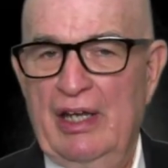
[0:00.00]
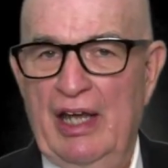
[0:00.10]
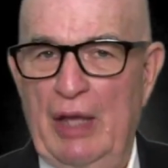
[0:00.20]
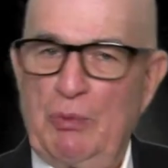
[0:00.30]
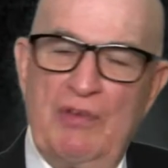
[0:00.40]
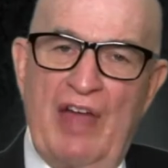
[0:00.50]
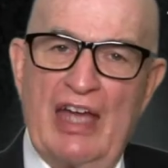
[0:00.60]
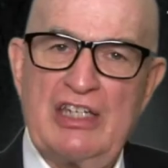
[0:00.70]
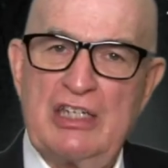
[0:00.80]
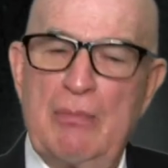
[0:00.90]
And we've
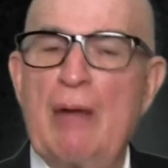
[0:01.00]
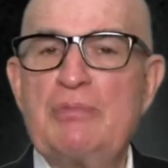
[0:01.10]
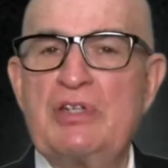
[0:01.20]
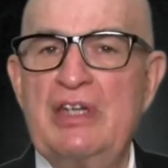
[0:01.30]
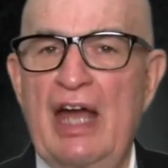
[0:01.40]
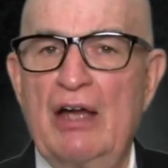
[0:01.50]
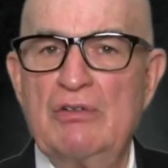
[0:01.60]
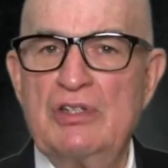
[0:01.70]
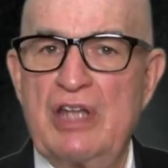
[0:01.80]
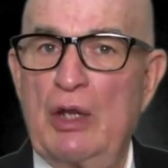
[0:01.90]
had some ups and
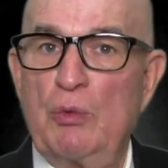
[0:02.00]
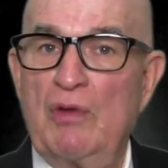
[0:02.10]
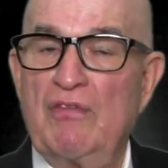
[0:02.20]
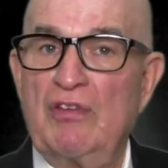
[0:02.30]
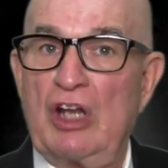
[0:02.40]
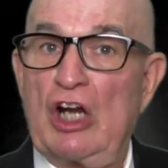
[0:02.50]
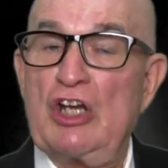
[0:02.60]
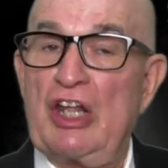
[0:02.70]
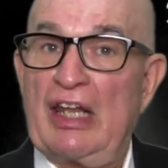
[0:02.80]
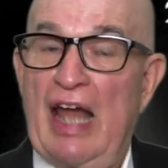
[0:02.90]
downs, and we've
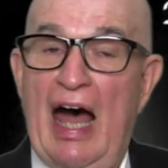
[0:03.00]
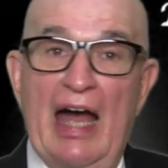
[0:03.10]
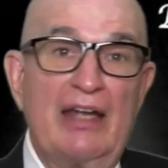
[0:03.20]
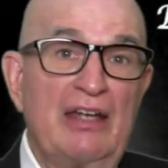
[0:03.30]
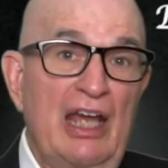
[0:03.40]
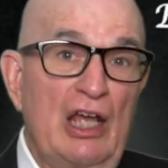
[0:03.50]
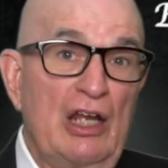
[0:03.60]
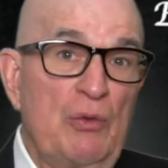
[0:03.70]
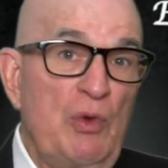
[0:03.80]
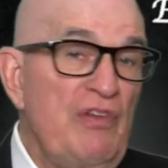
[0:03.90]
learned a lot, and
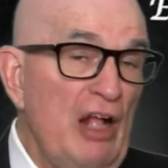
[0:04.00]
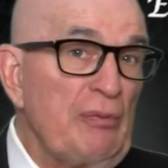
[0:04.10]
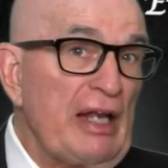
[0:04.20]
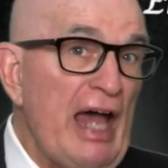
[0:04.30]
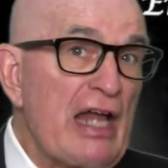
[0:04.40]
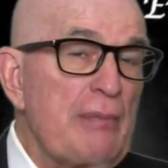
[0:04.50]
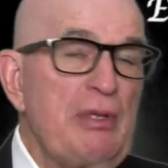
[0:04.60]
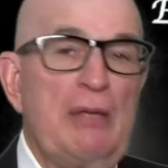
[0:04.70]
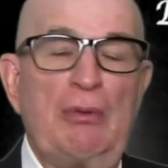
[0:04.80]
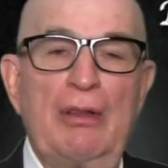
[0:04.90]
we've helped a lot of
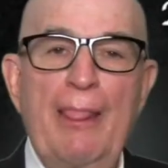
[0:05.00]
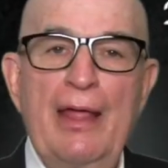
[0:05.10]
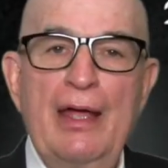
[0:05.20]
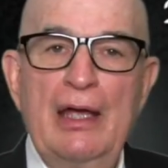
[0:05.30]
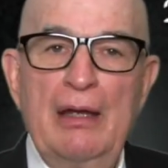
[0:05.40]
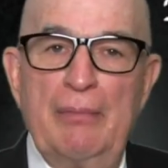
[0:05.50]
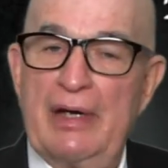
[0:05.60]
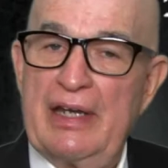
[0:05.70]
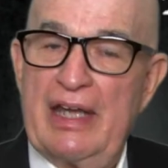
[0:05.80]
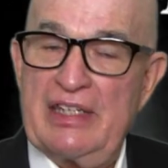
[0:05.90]
people.
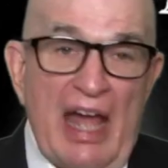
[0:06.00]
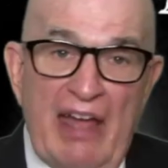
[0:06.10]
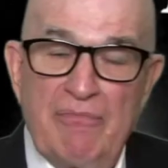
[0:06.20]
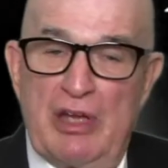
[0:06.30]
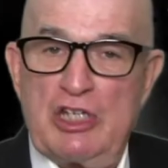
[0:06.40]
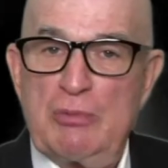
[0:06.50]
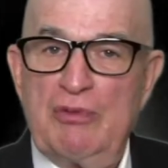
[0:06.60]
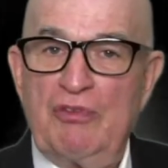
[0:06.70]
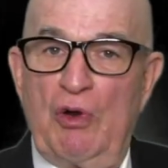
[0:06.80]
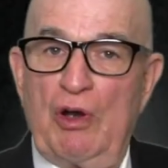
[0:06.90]
But as I have mentioned
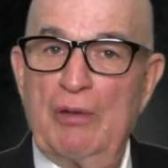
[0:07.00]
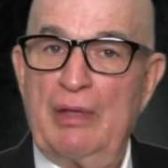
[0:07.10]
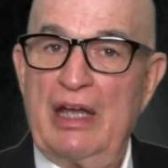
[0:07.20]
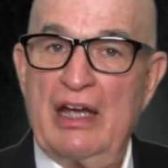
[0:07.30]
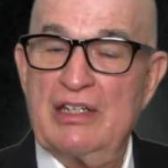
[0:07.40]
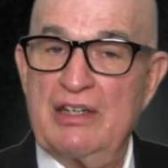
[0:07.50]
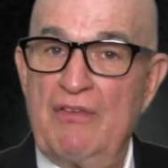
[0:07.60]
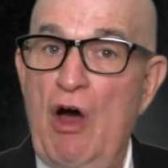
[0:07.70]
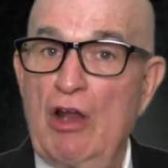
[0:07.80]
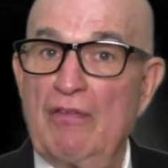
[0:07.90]
before, because of
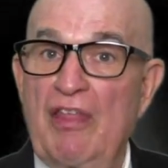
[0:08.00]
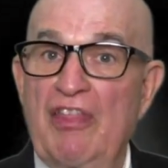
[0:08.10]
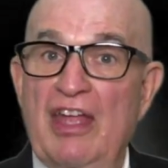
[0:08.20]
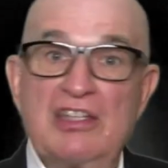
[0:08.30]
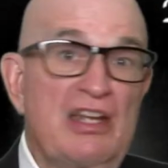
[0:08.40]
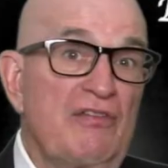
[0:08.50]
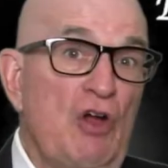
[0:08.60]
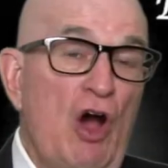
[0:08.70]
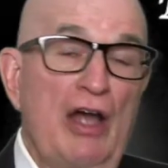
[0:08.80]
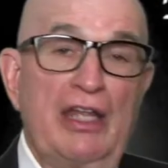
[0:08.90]
all of the things that have
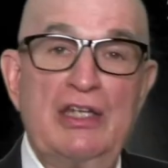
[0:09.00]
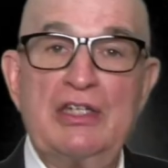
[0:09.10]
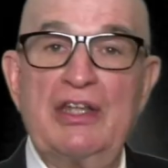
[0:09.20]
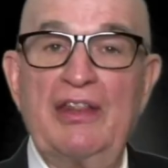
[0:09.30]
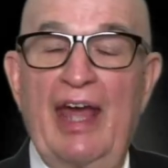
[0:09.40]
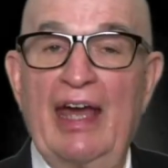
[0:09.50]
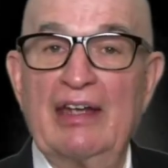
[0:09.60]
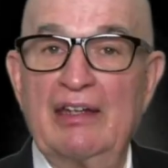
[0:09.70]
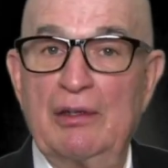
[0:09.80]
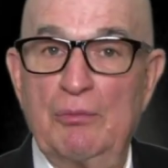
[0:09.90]
gone into that,
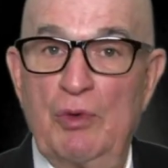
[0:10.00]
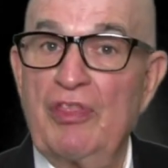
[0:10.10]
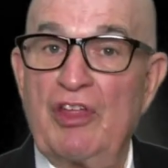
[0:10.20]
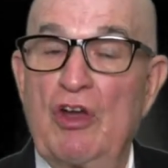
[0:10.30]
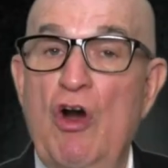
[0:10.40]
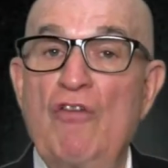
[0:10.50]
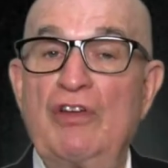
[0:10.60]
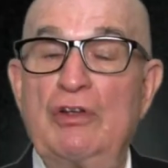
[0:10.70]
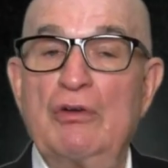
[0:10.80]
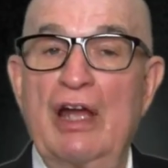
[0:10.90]
and with the
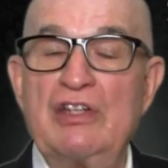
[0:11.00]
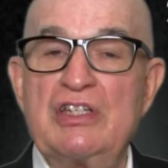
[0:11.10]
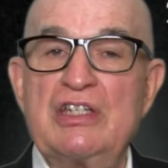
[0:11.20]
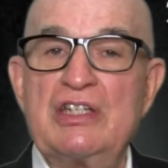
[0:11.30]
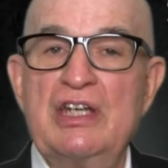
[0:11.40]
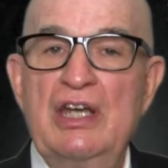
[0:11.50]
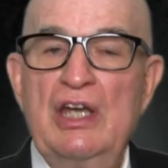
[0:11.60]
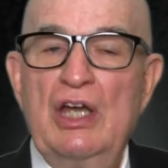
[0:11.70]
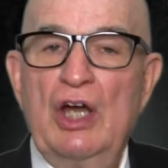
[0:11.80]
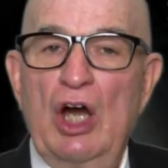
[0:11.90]
COVID crisis,
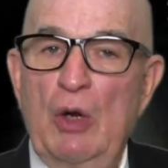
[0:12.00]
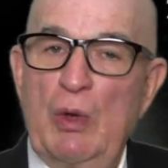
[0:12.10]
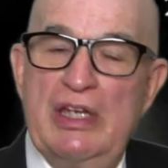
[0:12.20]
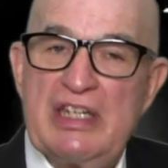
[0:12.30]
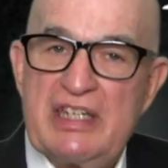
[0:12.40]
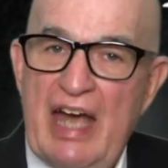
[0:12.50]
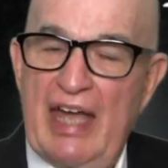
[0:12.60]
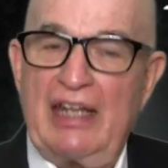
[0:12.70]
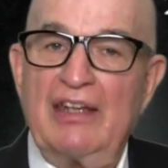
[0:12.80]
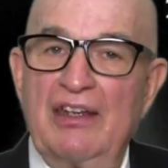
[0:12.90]
we
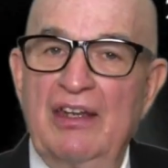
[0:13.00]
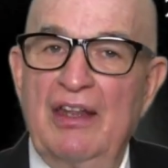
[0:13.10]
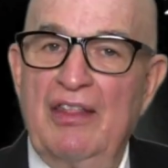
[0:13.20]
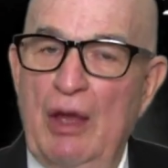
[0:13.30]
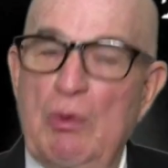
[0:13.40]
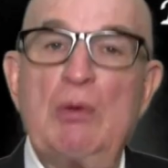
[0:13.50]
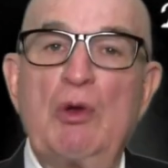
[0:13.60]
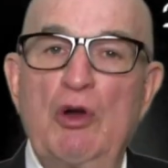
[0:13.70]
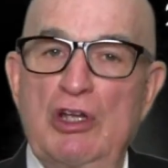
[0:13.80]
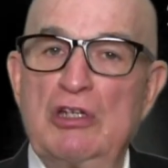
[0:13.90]
decided that we were
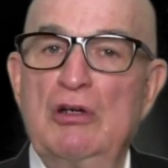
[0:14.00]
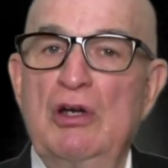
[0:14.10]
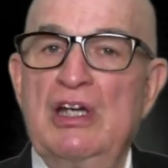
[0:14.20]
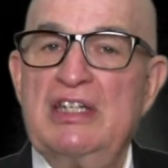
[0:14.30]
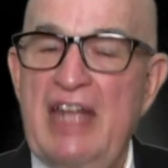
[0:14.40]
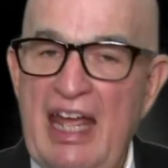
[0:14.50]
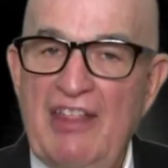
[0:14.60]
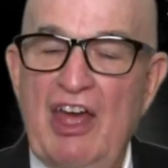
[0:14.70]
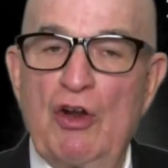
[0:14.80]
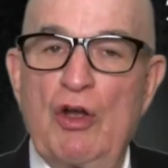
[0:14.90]
going to take
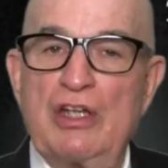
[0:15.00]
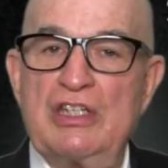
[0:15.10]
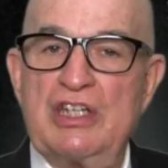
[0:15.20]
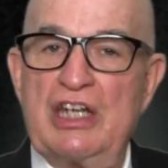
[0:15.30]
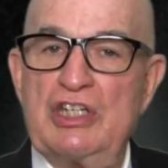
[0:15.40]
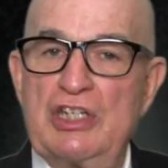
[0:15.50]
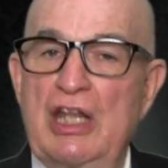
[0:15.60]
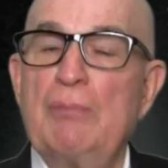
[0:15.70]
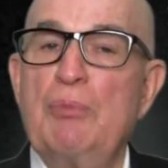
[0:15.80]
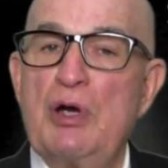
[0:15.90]
that organization
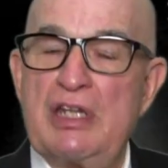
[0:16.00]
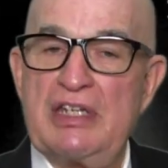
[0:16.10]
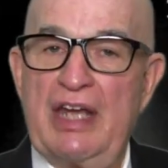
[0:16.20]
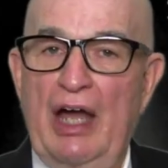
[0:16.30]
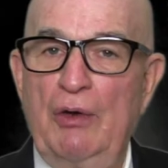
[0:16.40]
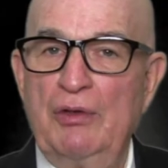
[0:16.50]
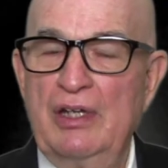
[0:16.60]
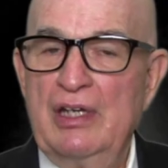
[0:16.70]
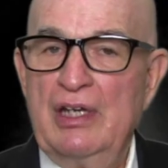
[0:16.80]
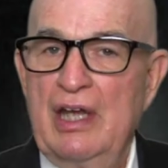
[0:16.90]
and put it down
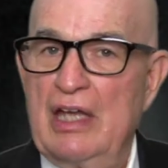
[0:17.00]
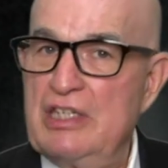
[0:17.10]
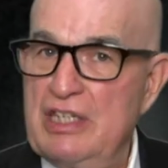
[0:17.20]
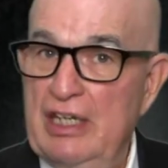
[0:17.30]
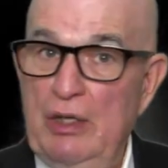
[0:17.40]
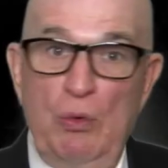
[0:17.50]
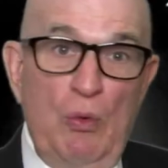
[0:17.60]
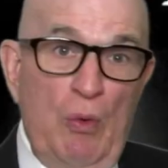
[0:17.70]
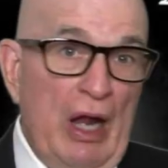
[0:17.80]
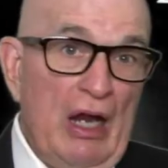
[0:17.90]
and see
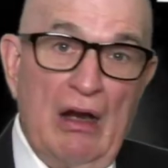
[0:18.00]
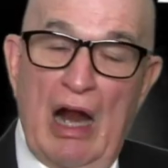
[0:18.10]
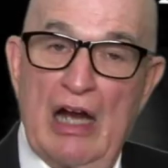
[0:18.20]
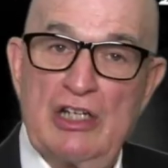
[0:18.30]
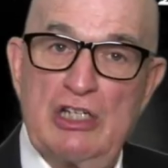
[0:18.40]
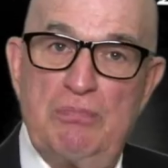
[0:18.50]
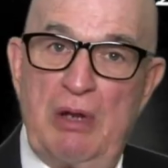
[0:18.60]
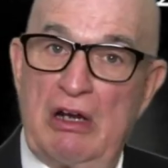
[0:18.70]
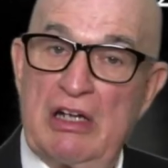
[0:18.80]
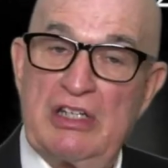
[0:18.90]
where our
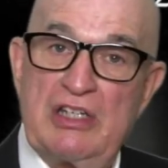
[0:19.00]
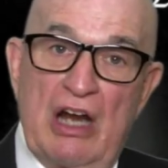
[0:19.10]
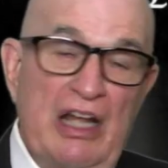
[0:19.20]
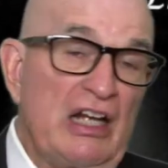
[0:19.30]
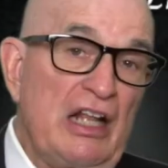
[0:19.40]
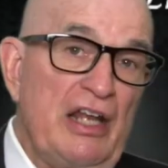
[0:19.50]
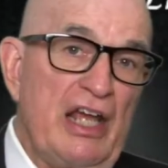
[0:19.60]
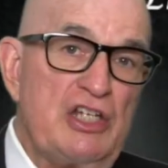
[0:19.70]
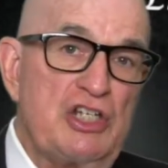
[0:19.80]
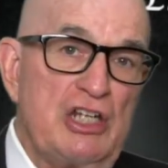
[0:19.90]
spirits, our
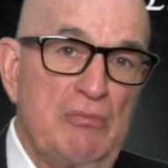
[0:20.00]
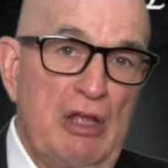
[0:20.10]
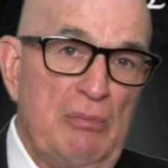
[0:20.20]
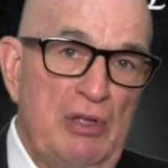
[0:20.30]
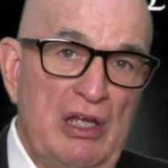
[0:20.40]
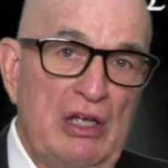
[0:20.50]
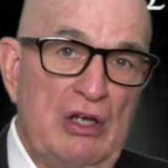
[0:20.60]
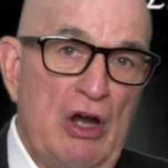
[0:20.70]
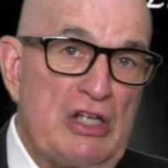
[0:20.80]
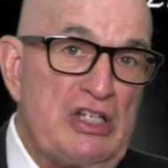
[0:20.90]
inclination, and maybe
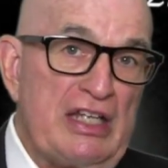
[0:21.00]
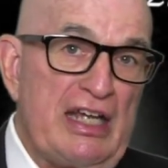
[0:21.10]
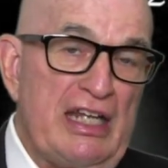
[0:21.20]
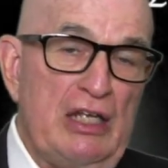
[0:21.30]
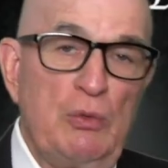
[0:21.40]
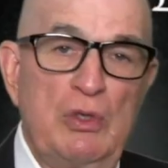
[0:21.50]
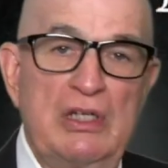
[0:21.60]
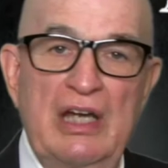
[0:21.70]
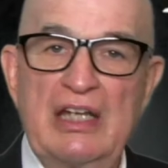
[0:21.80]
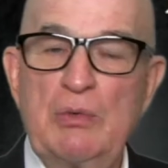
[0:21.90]
God's leading
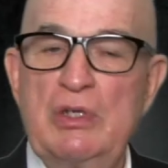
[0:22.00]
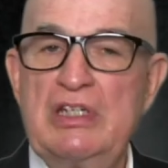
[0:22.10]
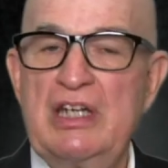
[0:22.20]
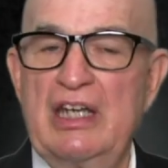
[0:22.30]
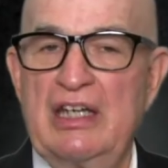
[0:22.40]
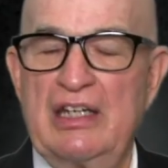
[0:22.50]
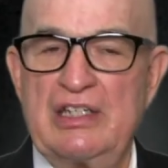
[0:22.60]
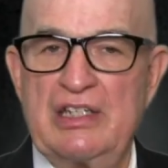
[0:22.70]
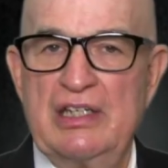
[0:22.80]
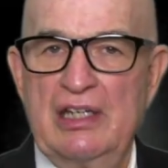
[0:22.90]
would take
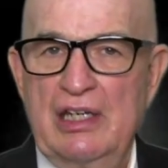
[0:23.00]
us.